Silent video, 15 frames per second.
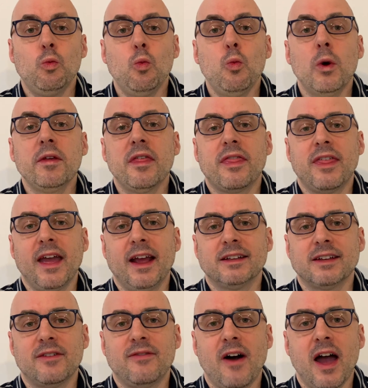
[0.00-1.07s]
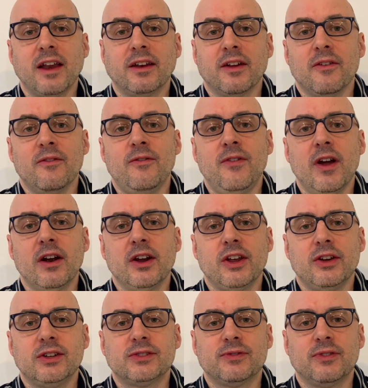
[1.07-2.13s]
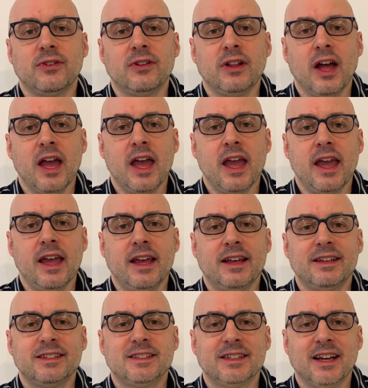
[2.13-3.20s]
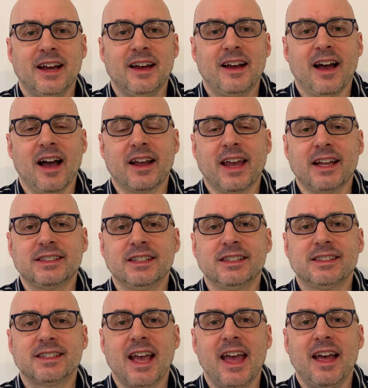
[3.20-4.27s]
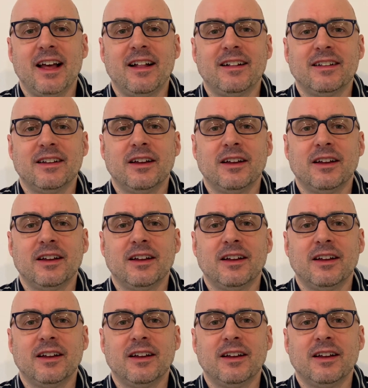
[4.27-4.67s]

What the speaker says: One of the things I find very useful is a kitchen scale.